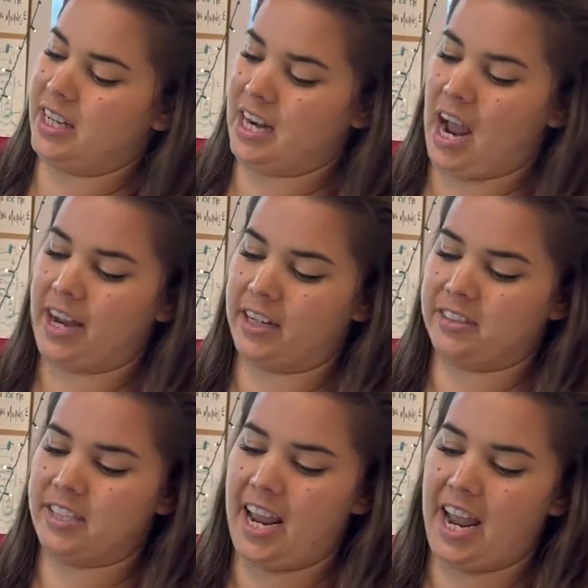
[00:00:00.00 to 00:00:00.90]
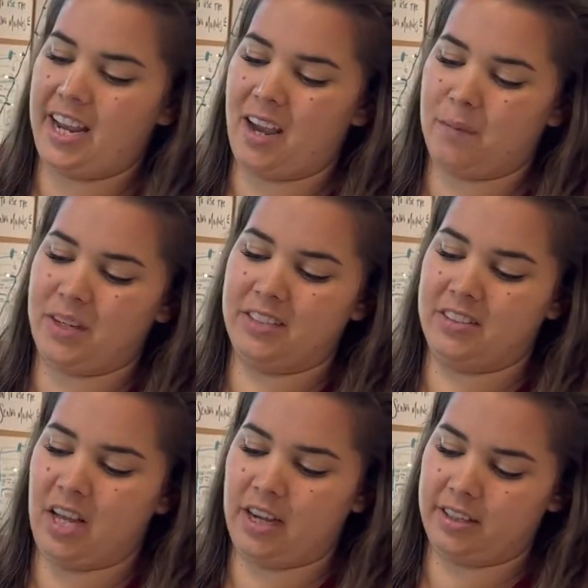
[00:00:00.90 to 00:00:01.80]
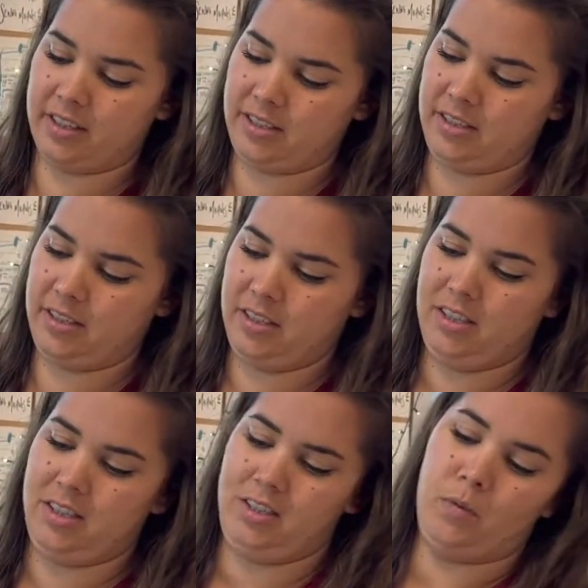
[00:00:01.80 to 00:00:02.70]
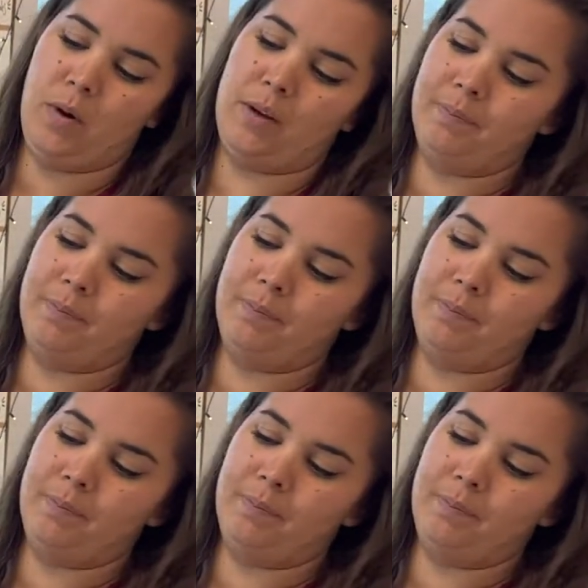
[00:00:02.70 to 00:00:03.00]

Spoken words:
an iron today. I'm gonna tuck, well,